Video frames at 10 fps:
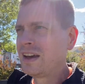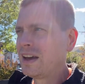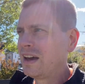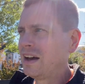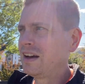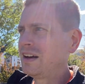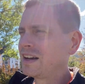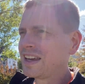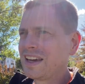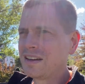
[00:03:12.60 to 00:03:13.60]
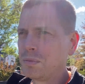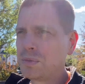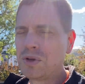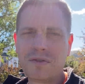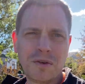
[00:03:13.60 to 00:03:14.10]
Again,
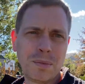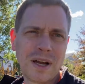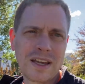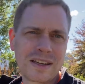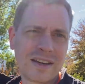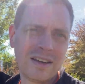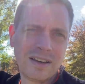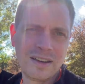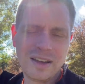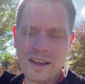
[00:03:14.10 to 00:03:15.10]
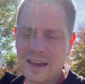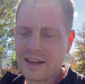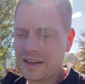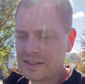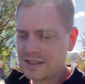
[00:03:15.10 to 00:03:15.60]
beautiful bike,
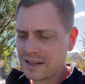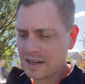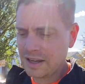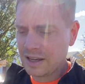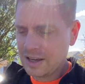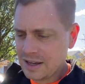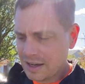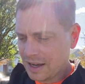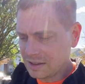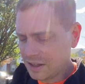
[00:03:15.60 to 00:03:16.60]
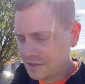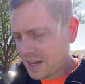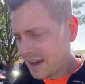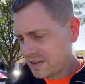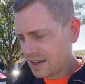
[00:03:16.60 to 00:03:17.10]
and I loved
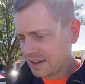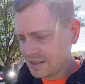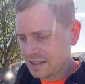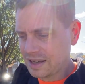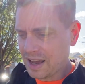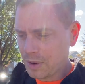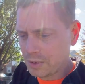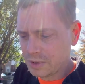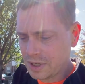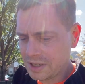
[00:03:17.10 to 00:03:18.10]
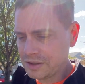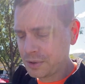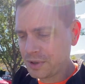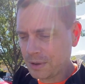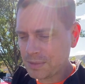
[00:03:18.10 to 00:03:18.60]
having it. I will do
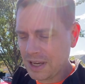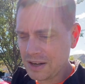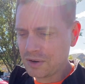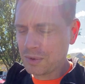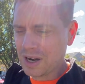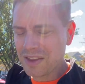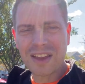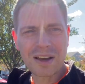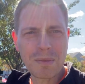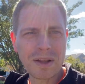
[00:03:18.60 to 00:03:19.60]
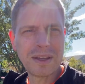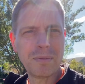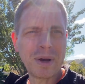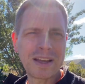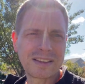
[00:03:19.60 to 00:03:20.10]
an update on what I think about that
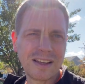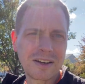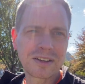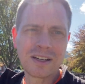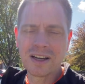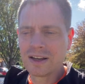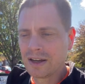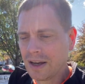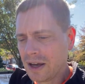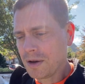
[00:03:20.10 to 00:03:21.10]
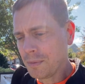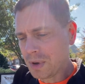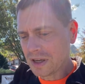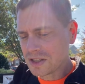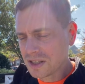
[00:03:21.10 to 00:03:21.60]
bike later.
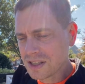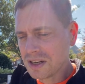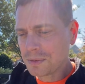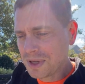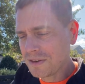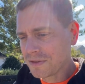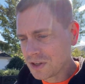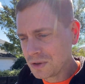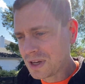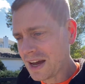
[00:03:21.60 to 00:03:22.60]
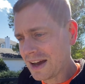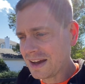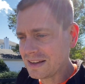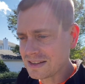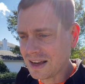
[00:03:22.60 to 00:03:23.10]
But just an update for you
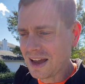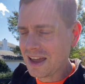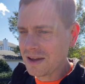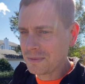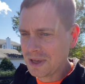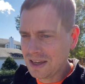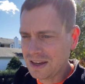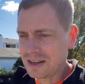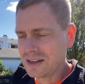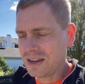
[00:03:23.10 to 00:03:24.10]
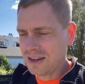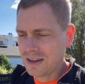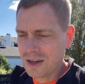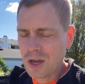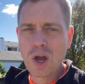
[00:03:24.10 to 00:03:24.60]
guys, I am in
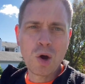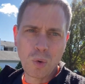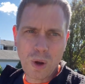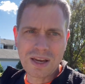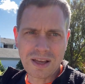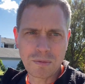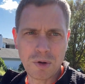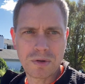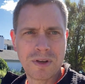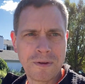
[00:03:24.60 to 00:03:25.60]
waiting mode.